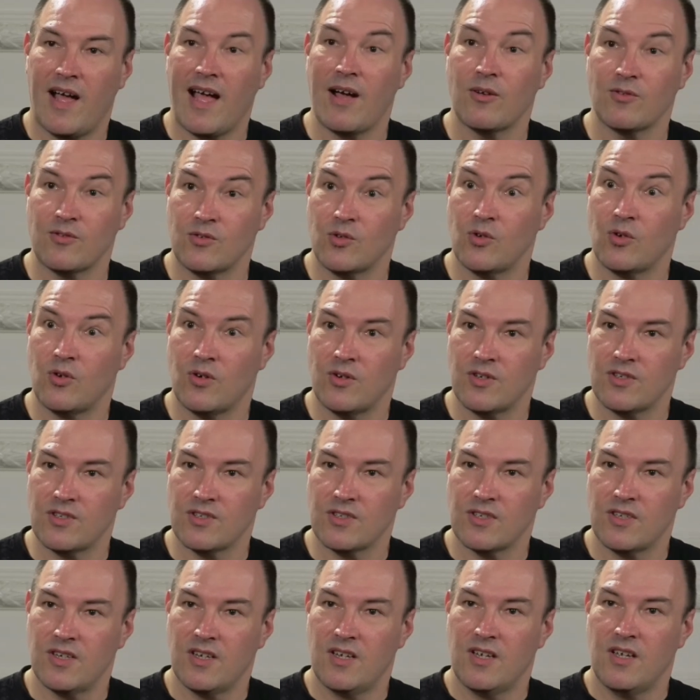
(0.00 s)

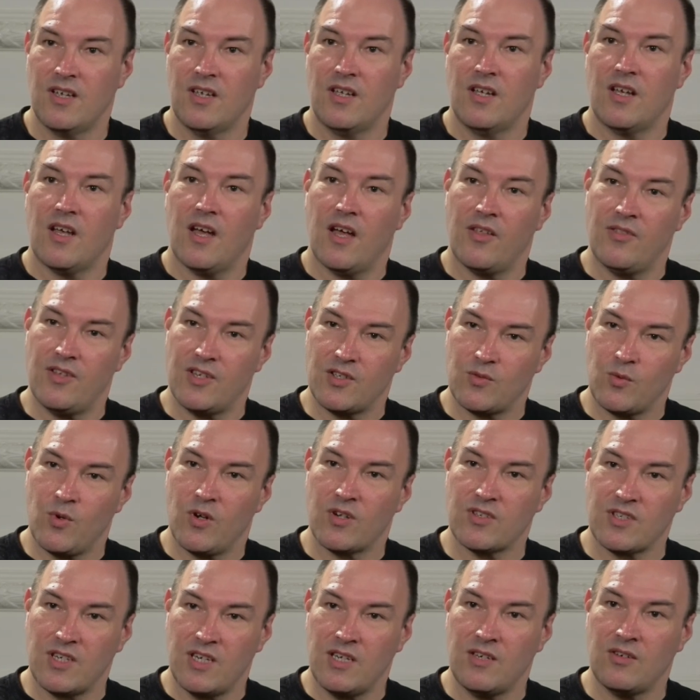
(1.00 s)
outdoors, and this
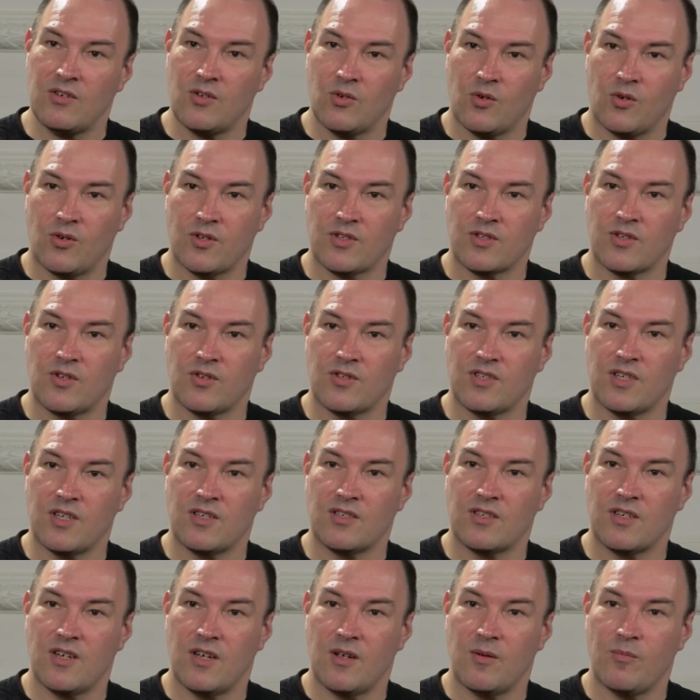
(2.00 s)
works indoors because
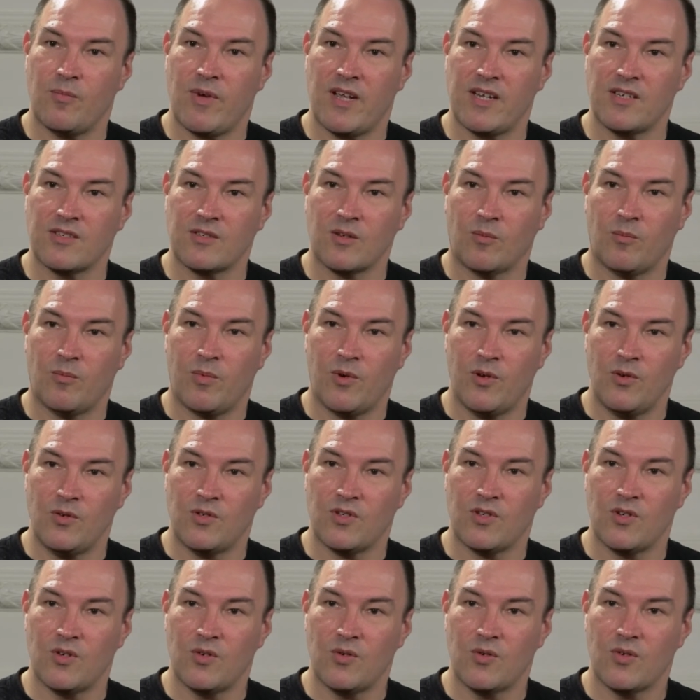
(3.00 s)
it's based on
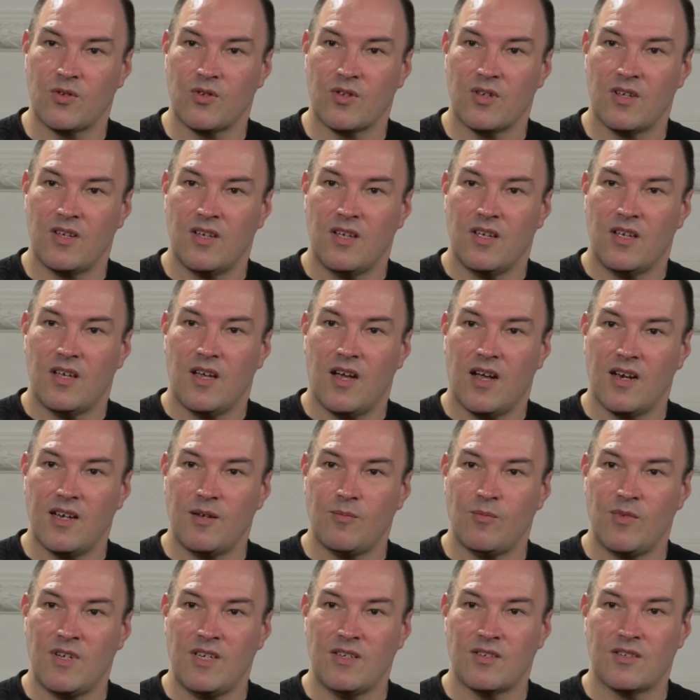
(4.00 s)
Bluetooth, and
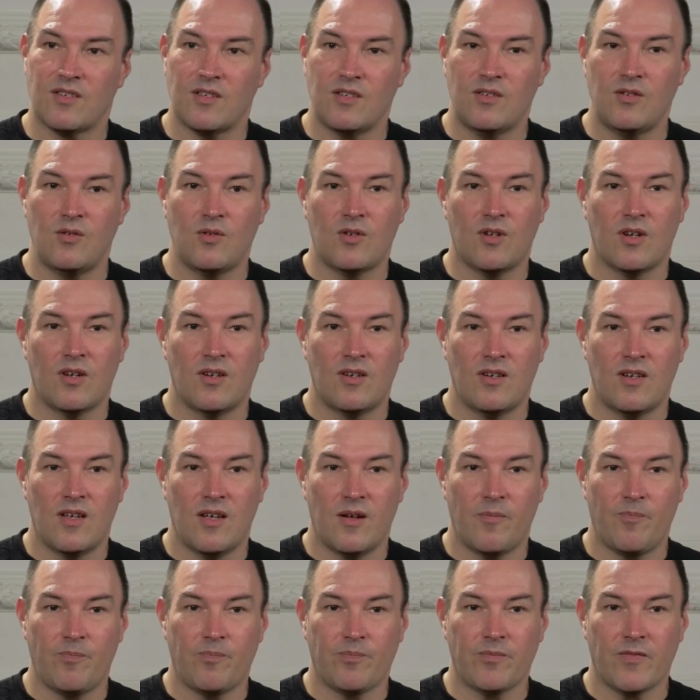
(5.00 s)
it means that you
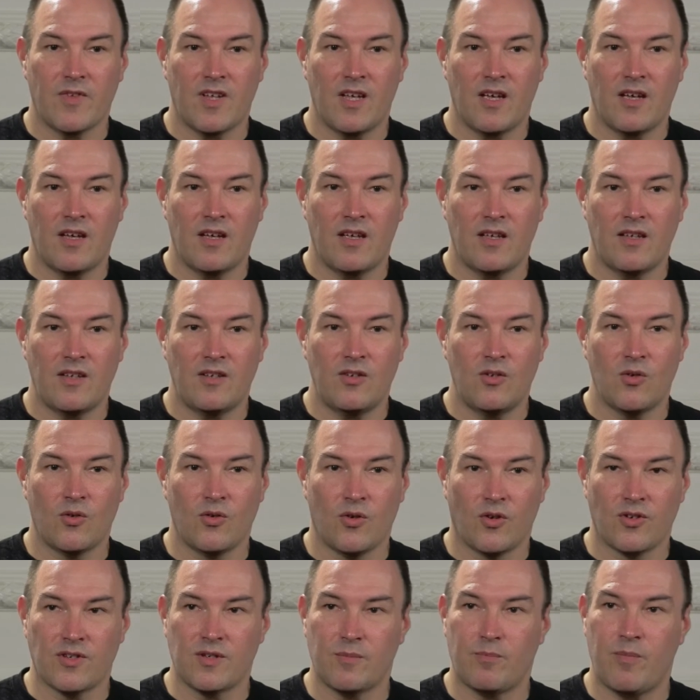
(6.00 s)
can you're
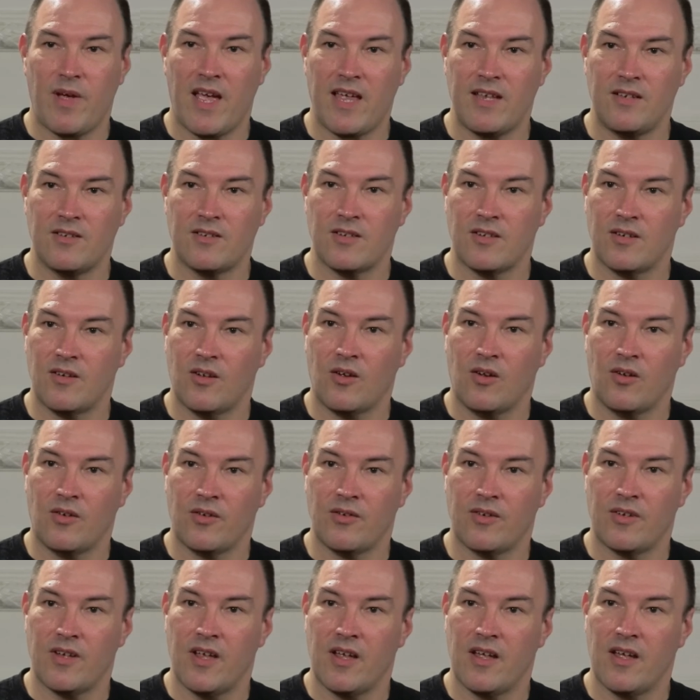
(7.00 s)
not dependent
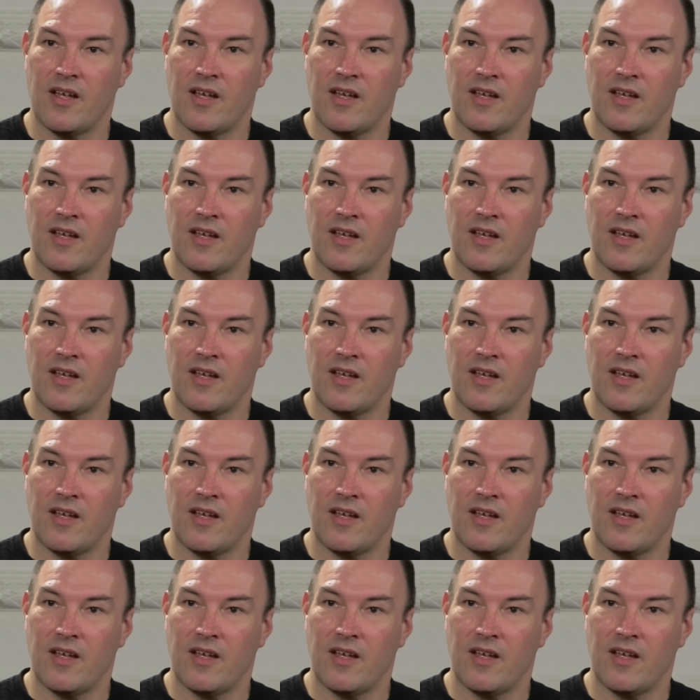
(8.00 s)
on.